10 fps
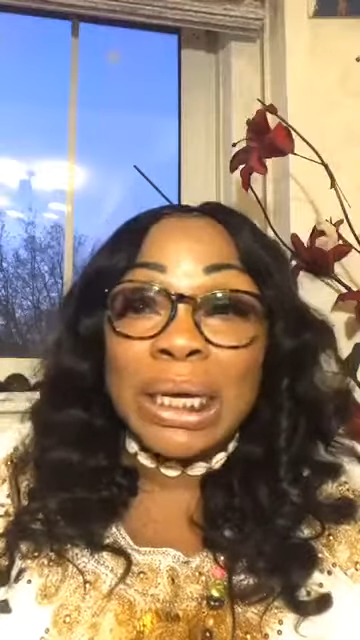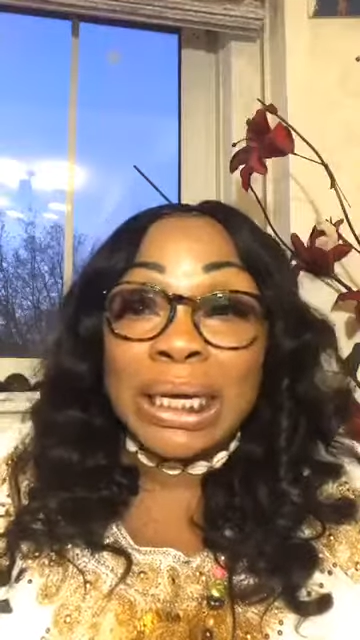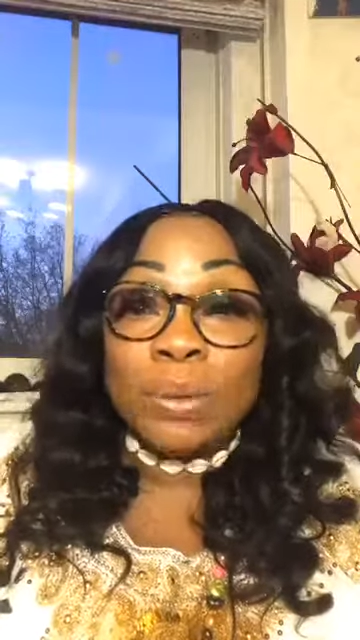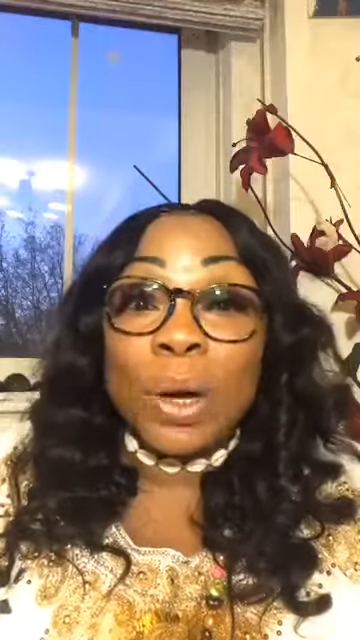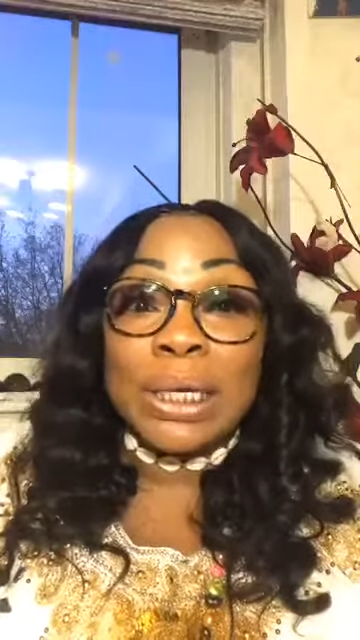
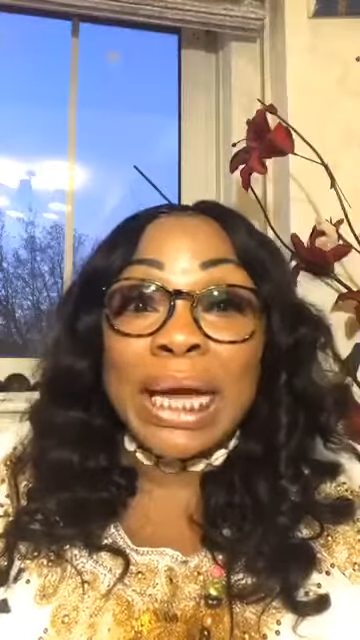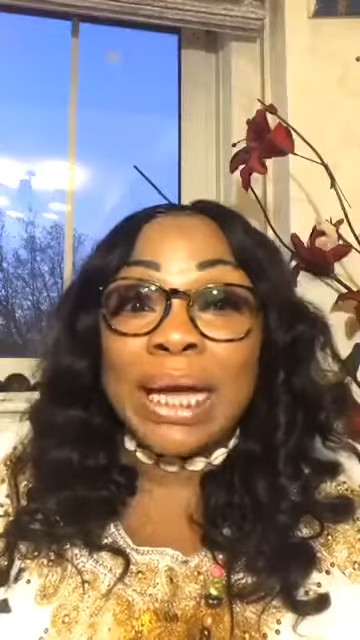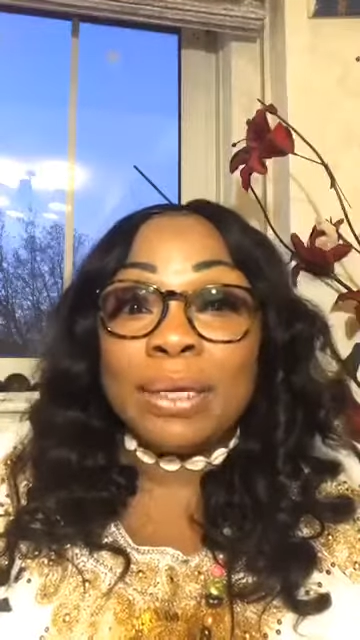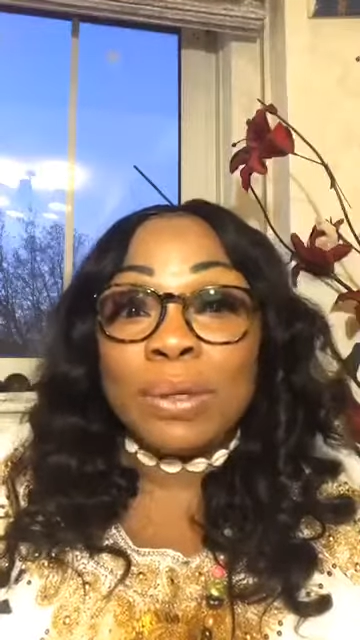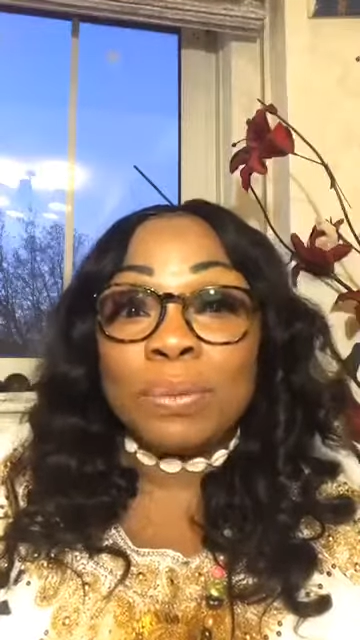in one
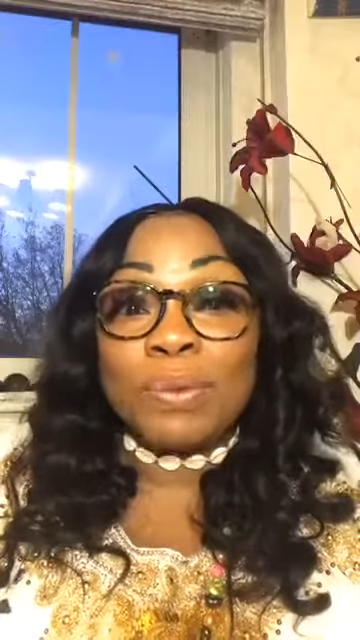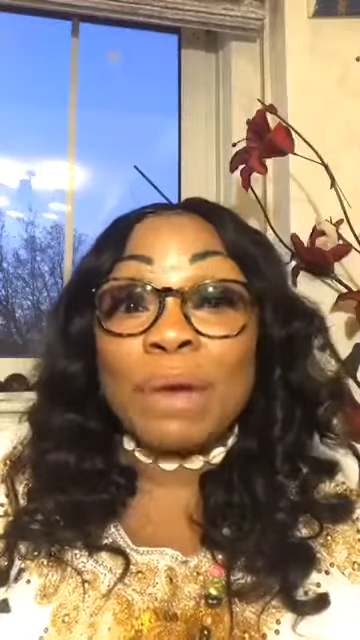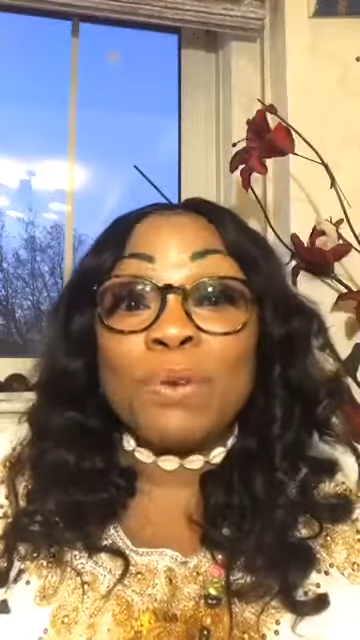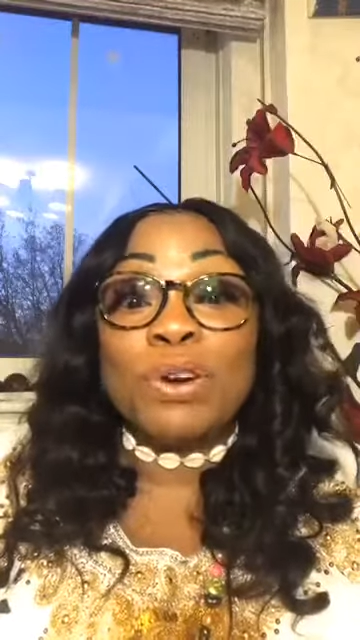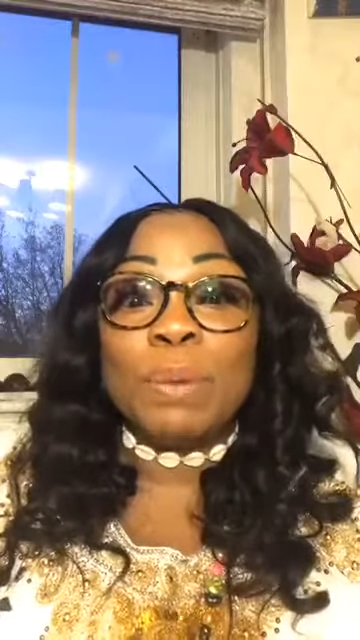day,
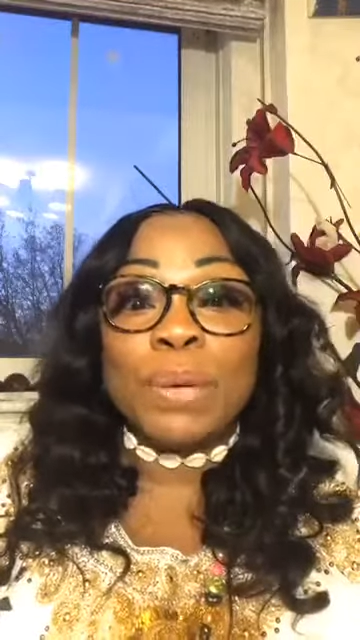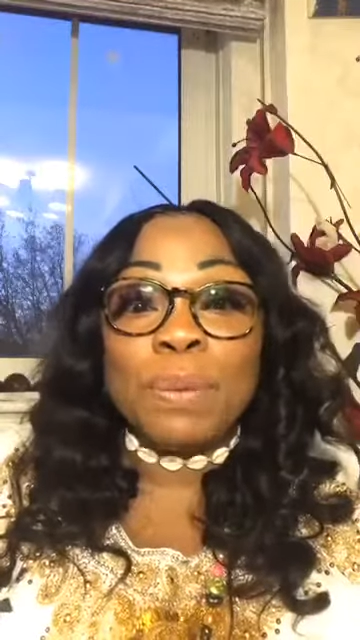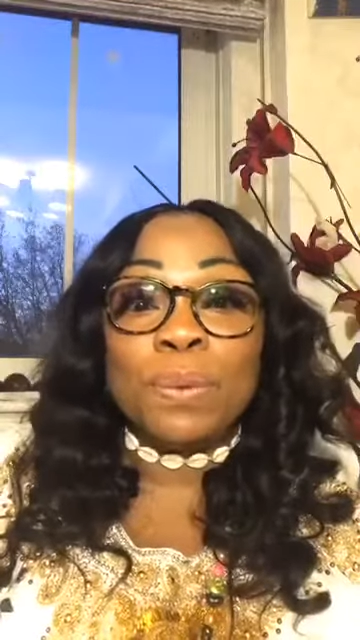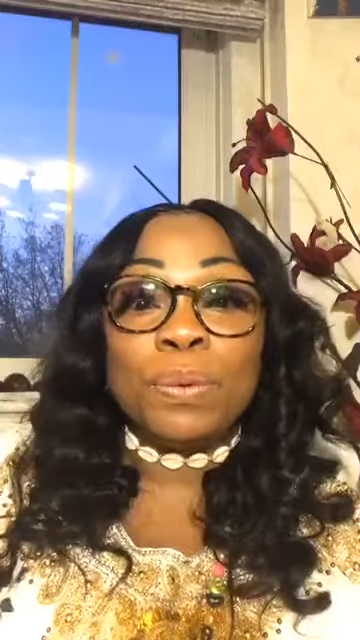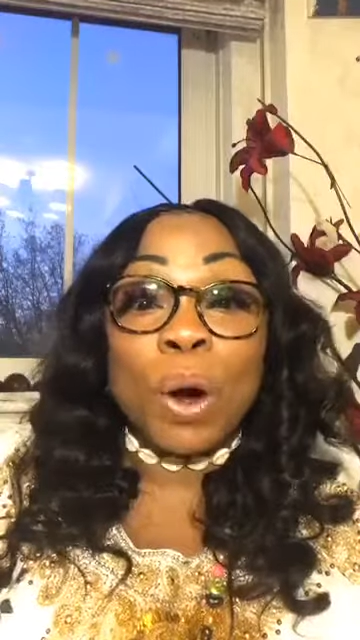500
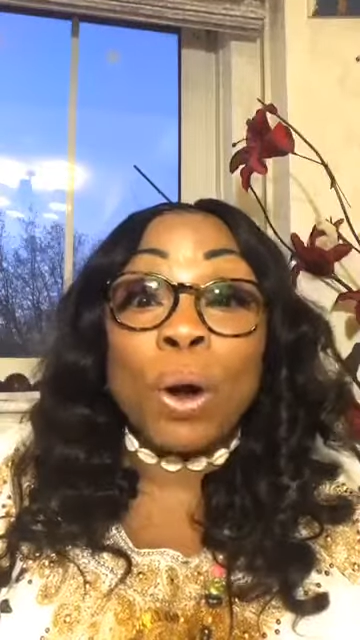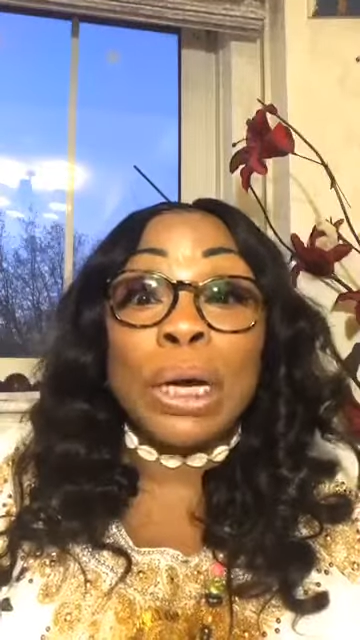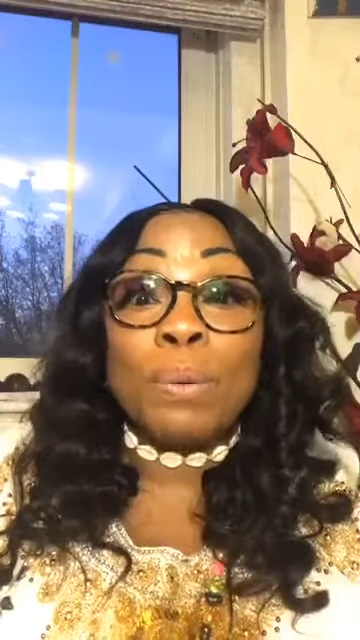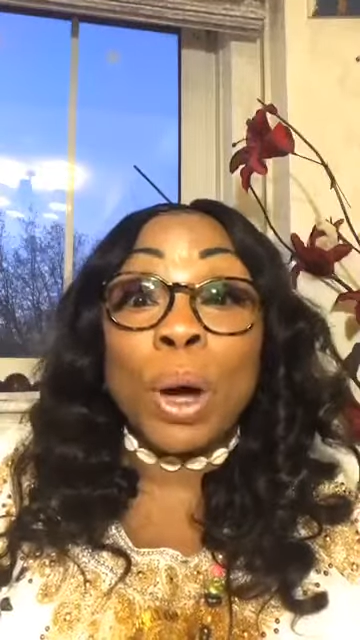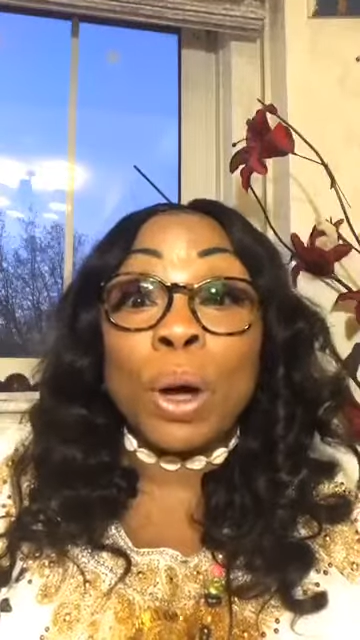people, all
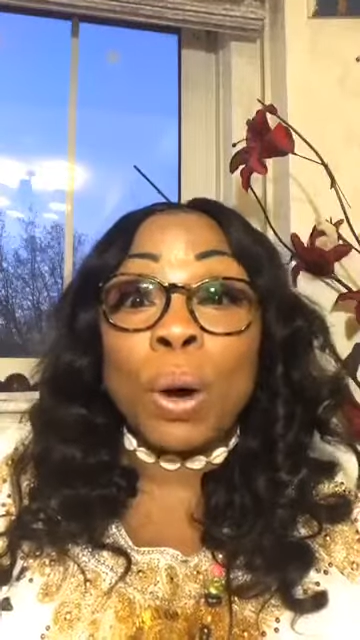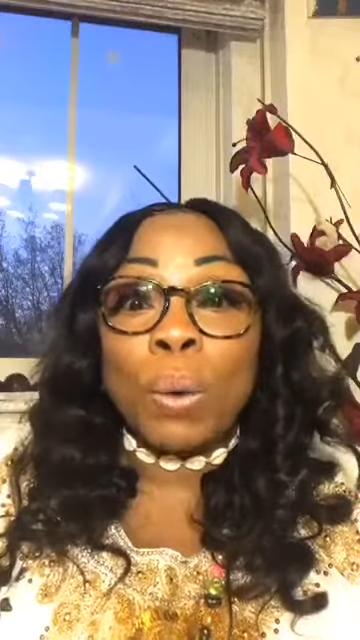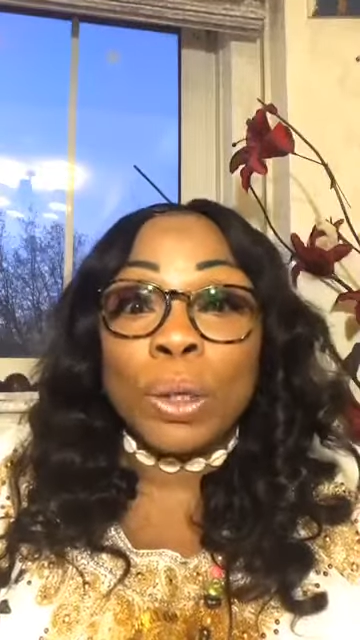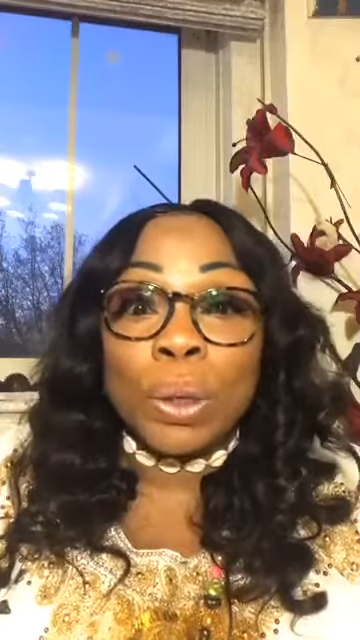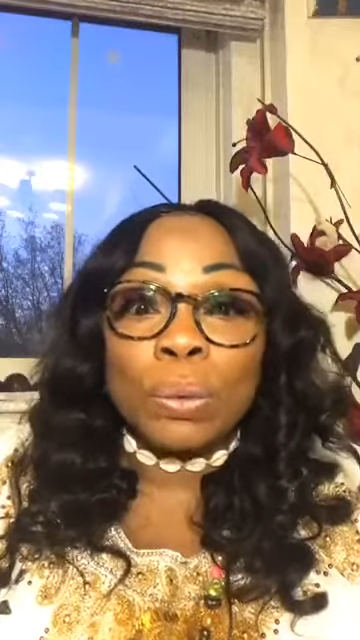at one go,